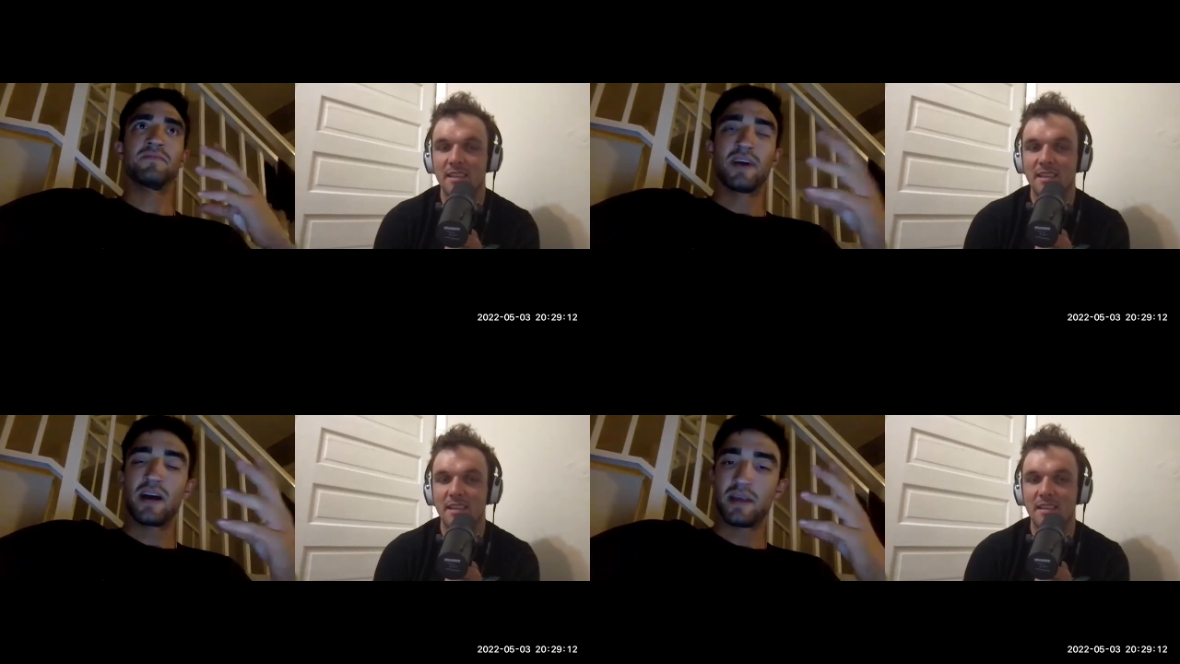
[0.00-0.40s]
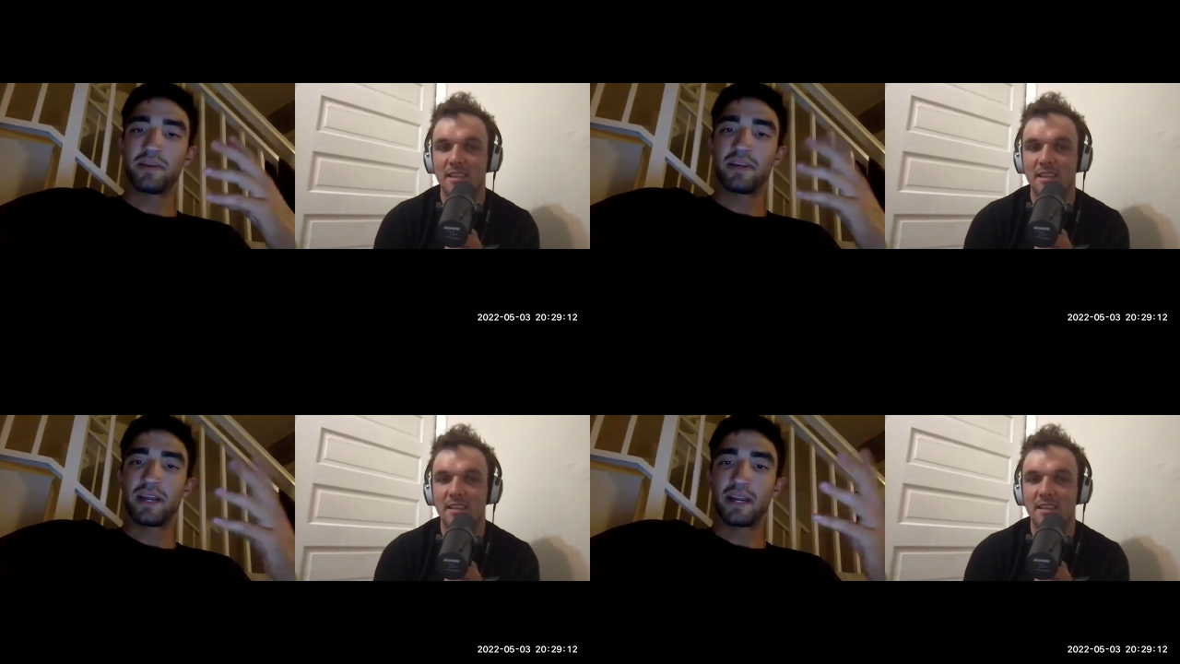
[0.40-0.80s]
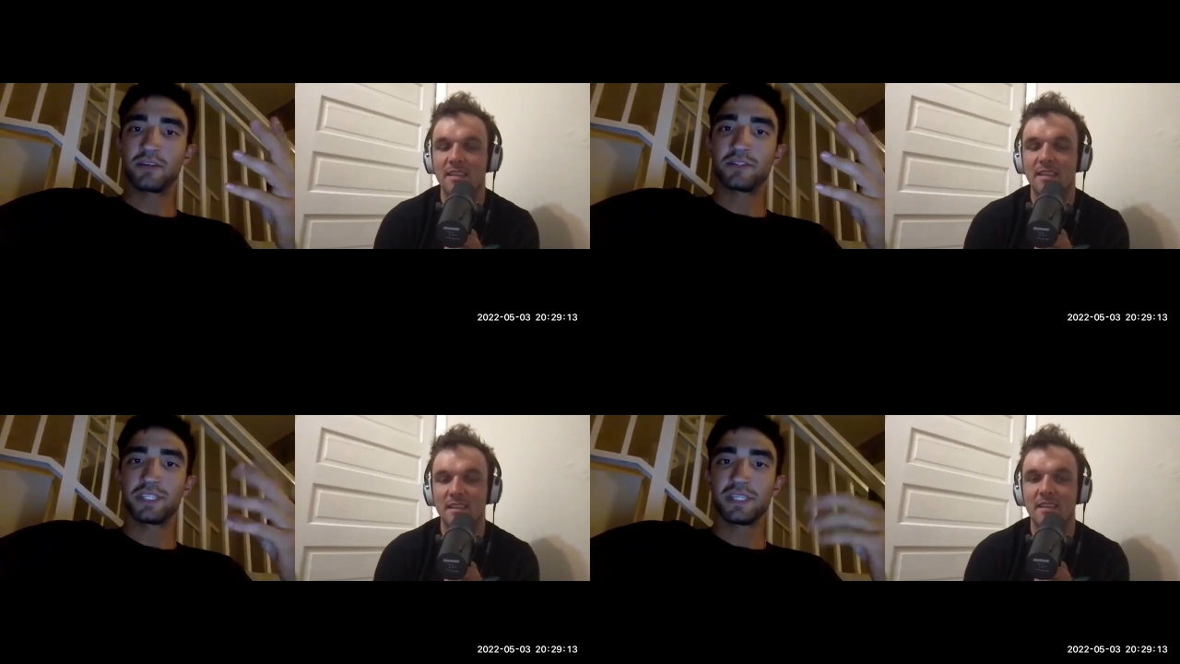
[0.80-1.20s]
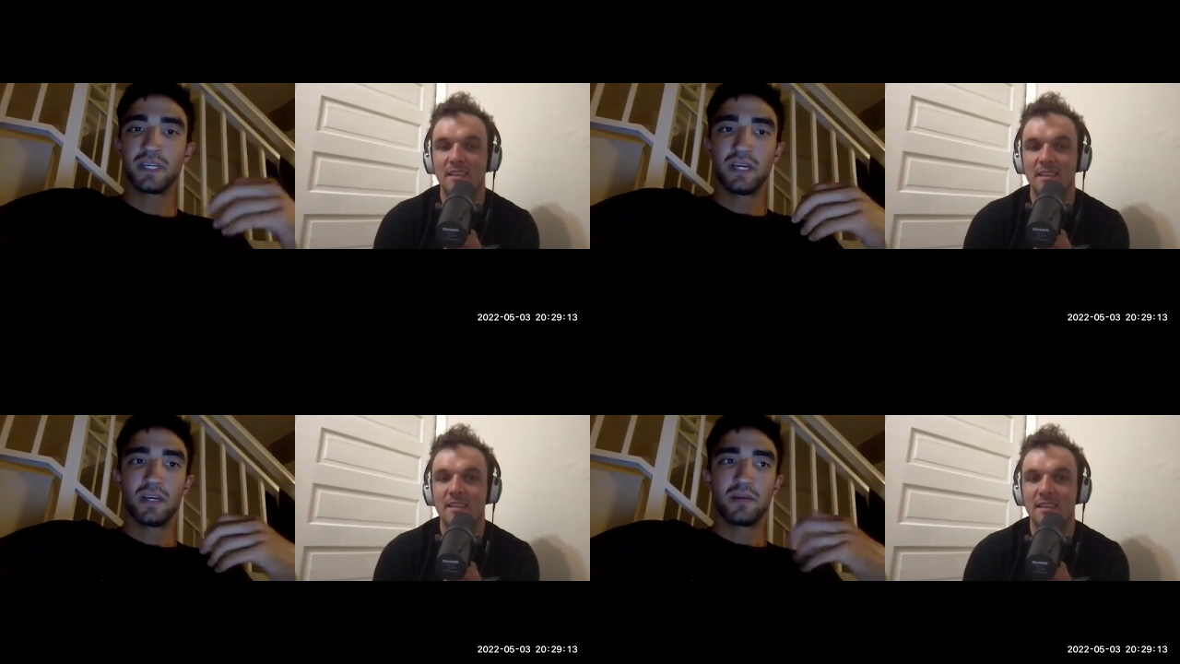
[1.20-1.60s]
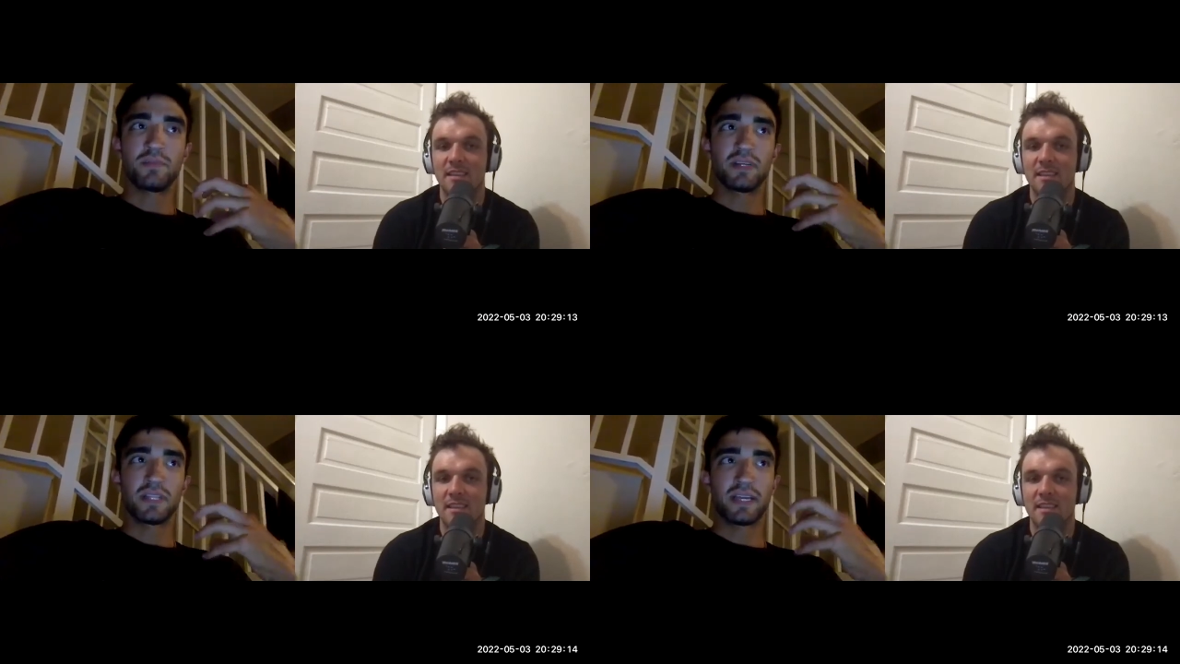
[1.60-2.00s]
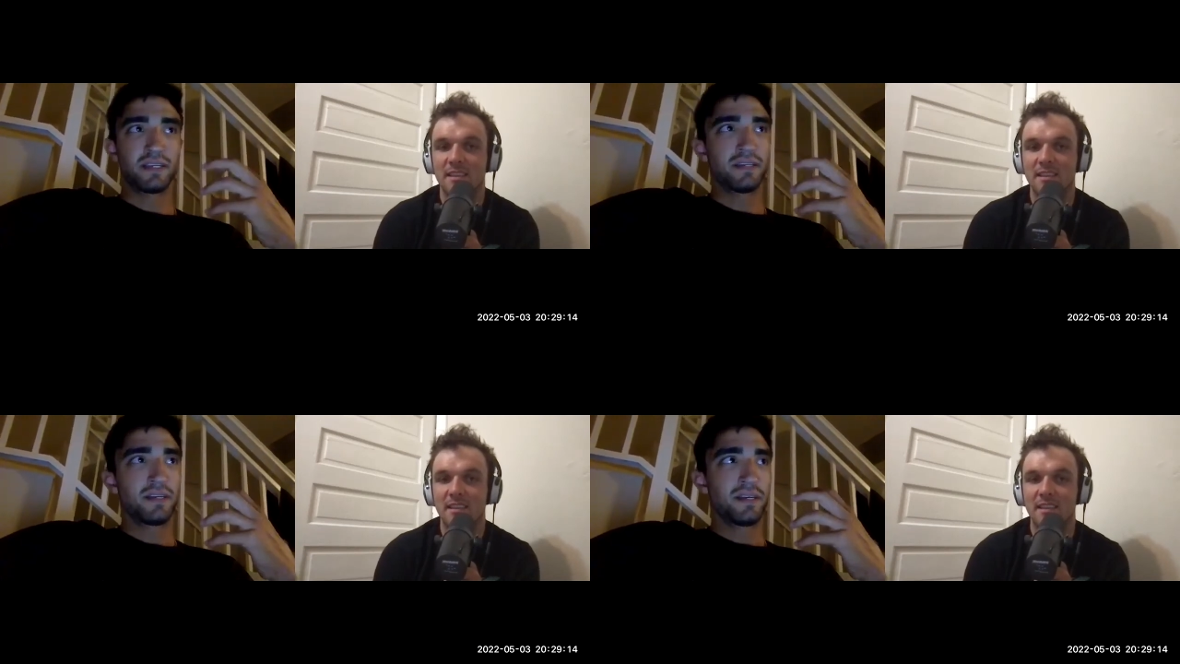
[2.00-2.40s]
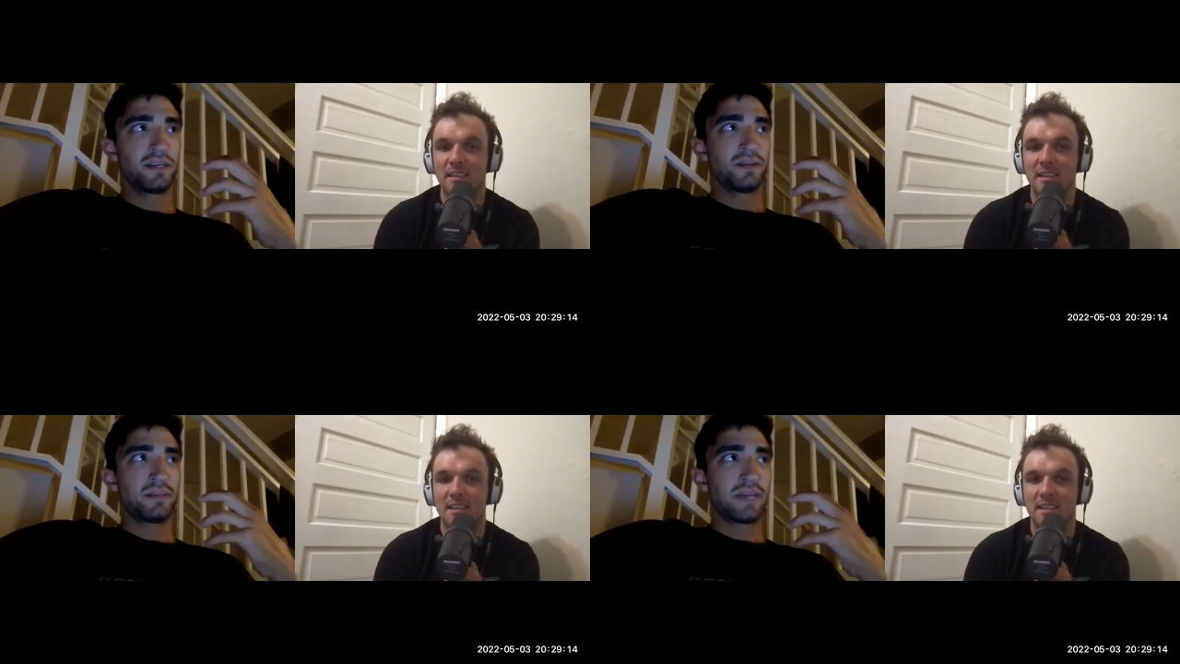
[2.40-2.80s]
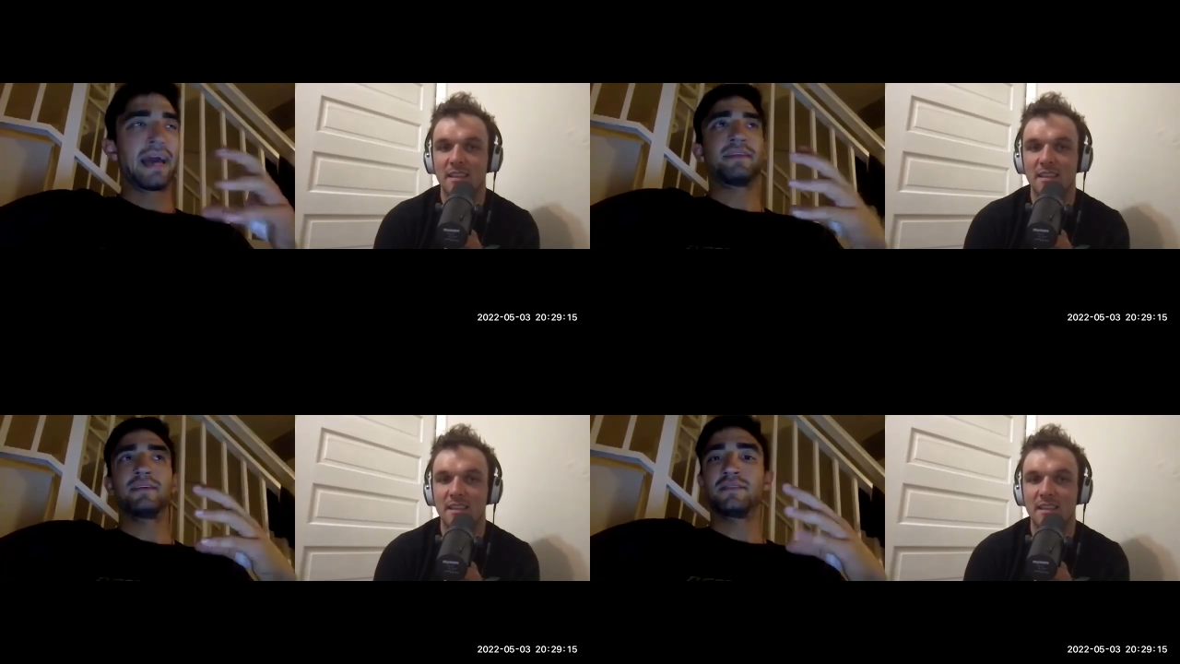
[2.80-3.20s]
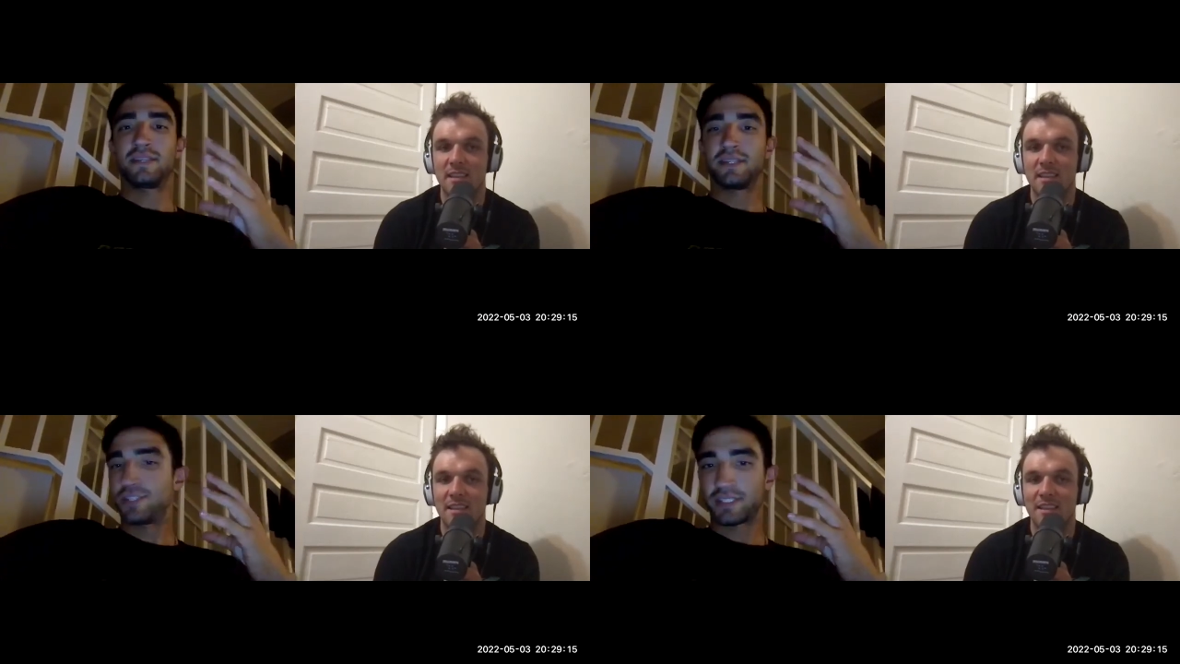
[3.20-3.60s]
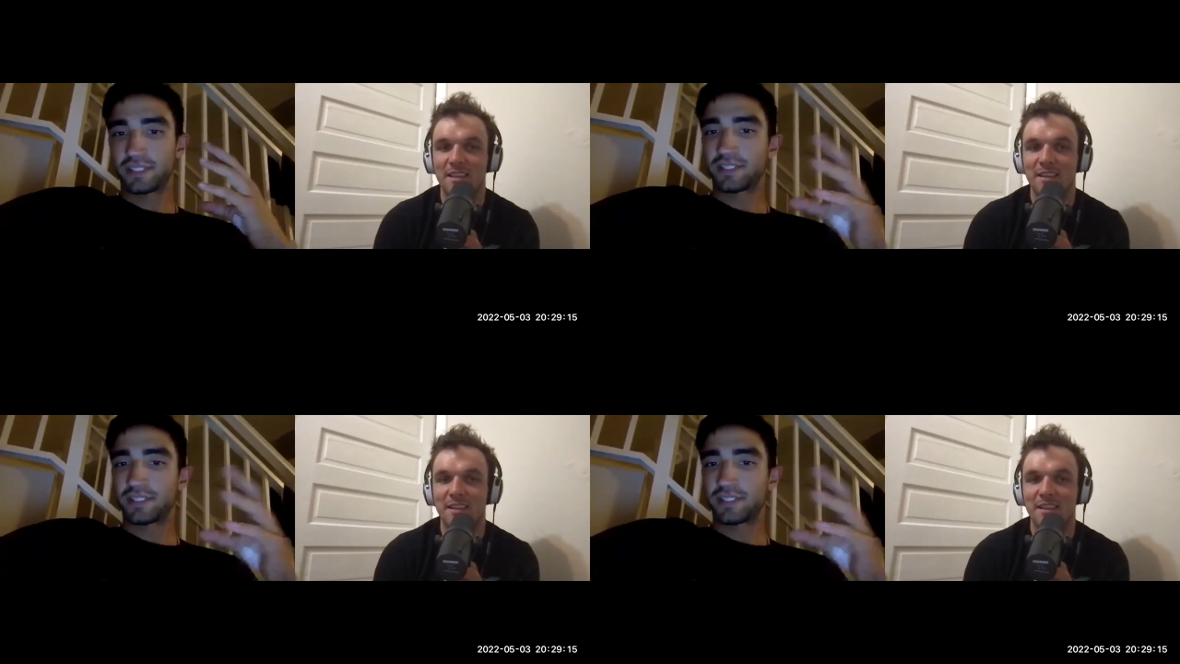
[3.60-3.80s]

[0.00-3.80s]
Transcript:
Speaker 1: vibe and energy, but like Athens is just a, such a